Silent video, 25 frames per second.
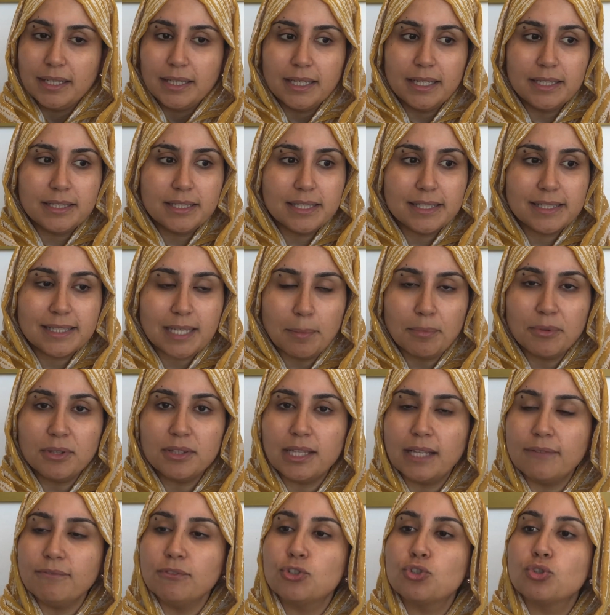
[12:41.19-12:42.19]
It is something
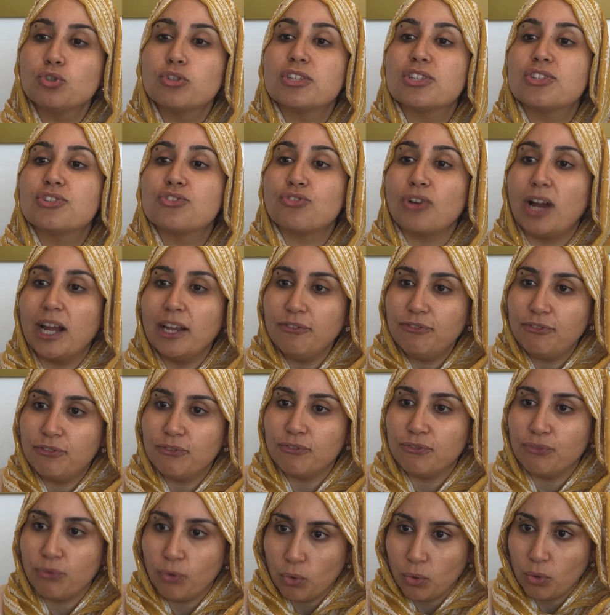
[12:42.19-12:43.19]
that we should strive
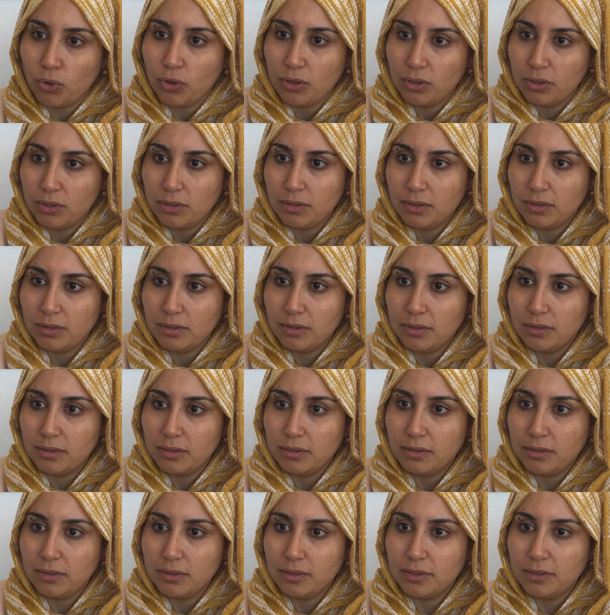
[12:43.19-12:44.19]
for.
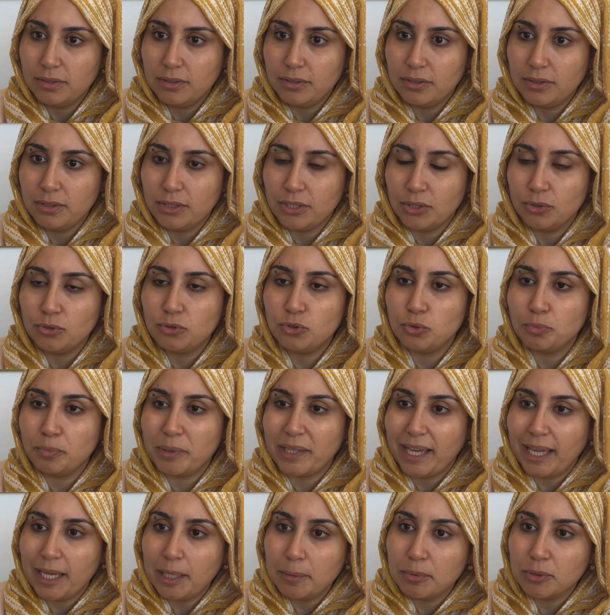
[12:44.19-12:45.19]
To
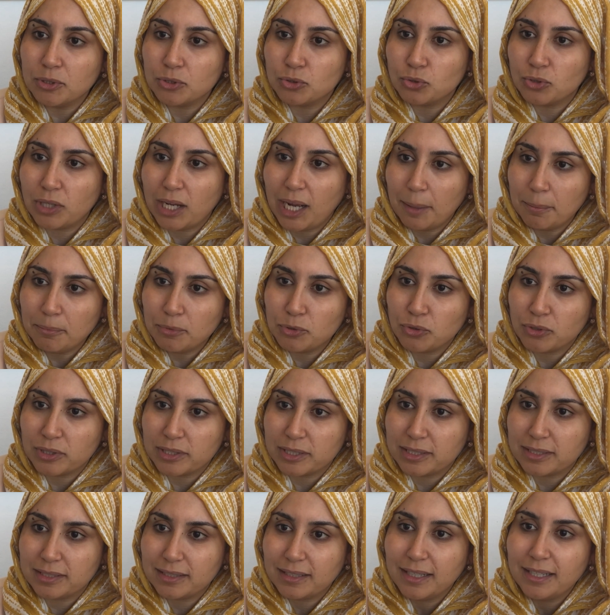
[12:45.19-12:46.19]
be able to come to
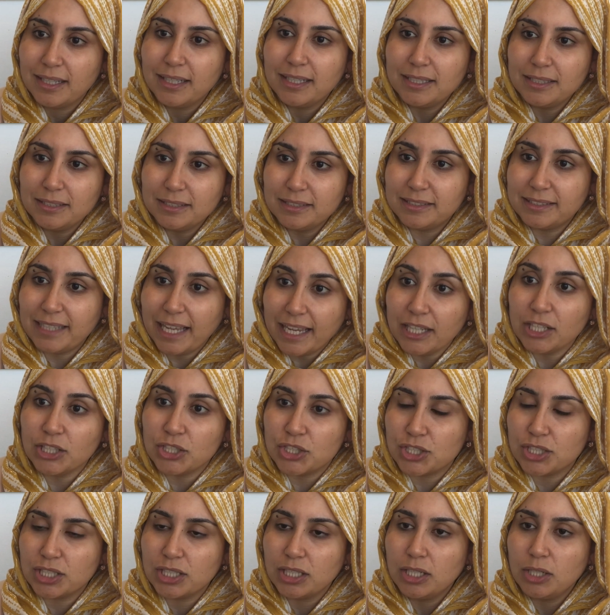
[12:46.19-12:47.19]
this
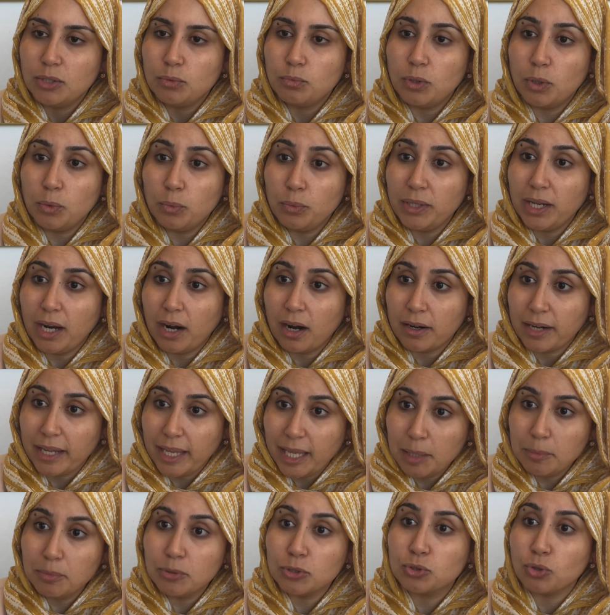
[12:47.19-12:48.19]
stage where we are
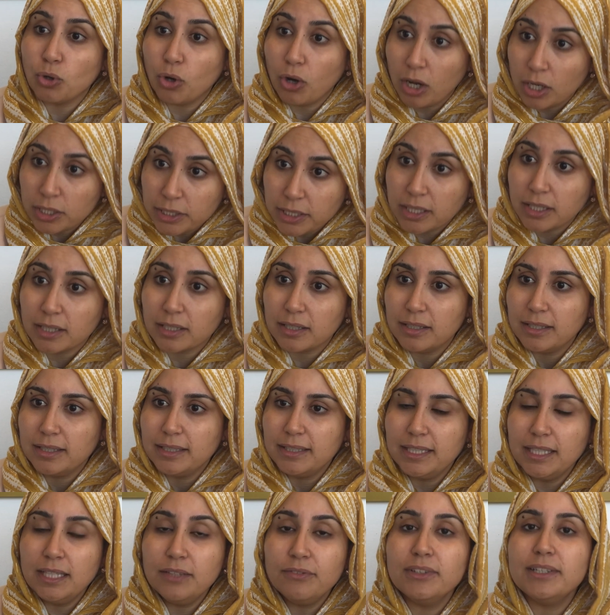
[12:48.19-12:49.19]
able to honor
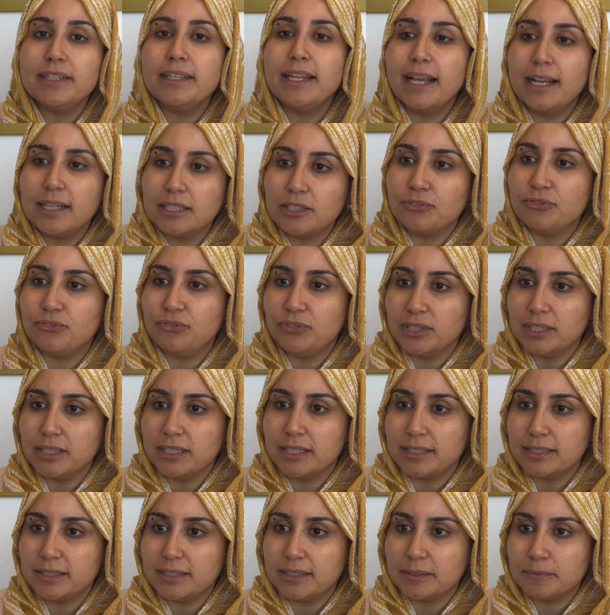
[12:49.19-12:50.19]
even negative
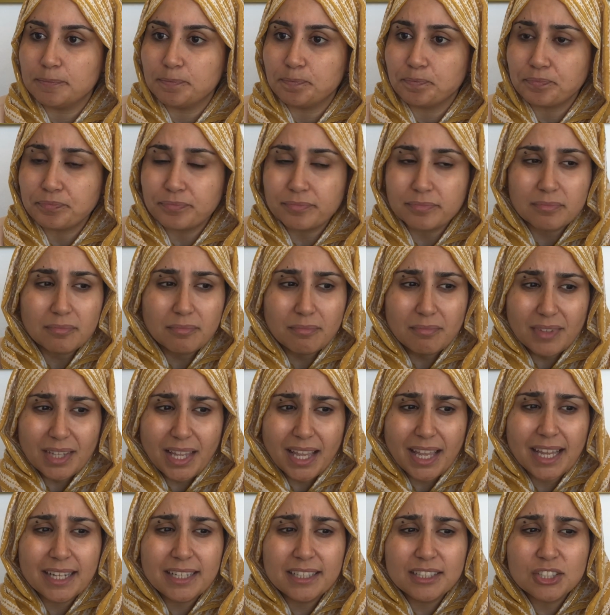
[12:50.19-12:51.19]
feelings.
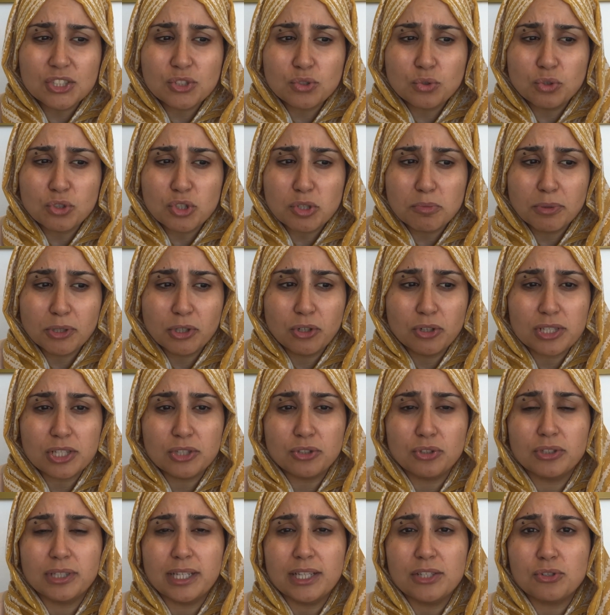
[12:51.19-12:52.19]
And it is crucial because in
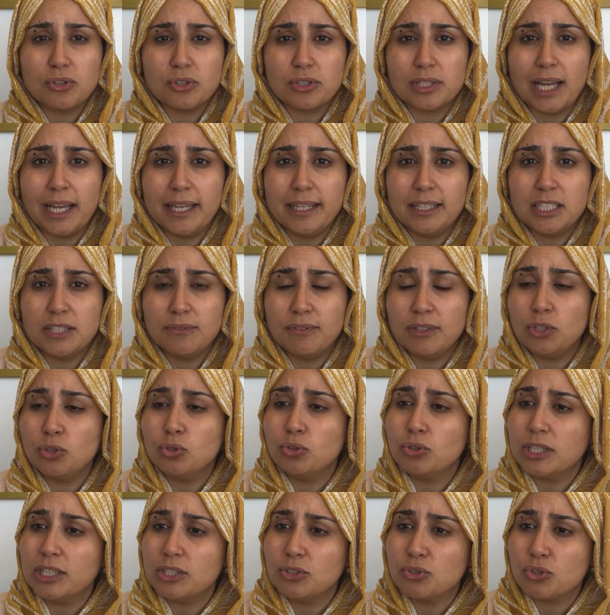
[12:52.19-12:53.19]
today's society, when you
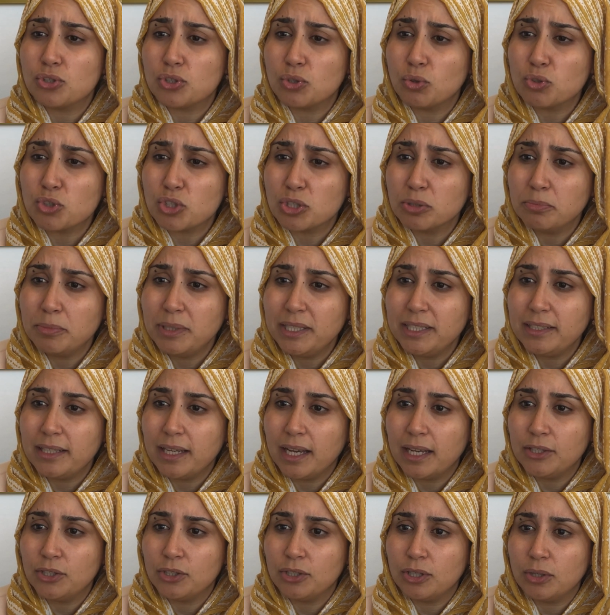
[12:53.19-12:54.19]
look into social media,